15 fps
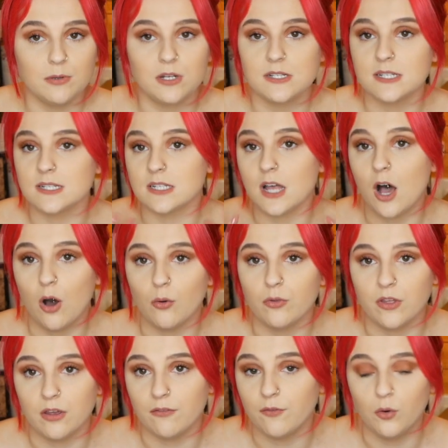because it's the whole
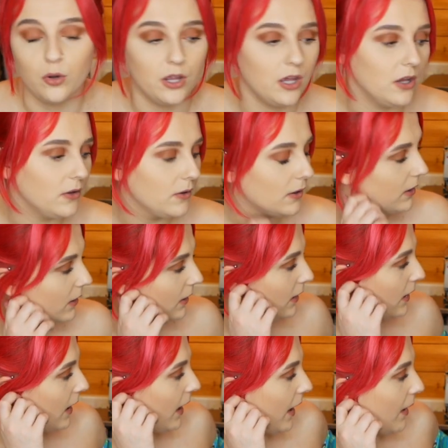thing for you.
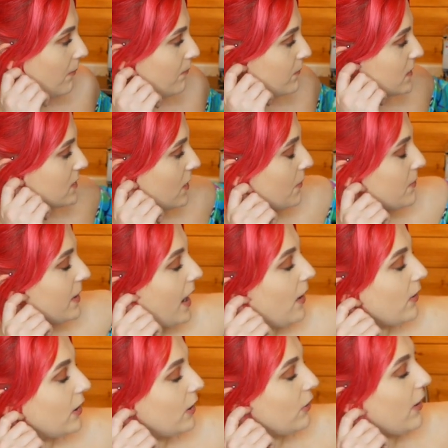So I'm now
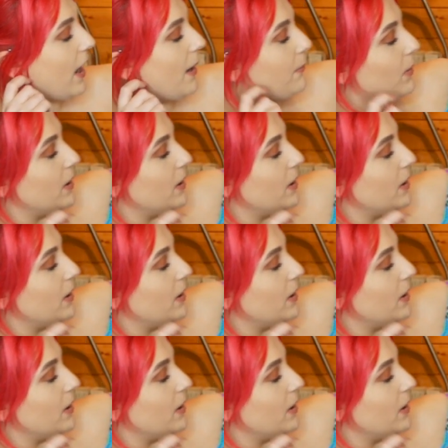going to grab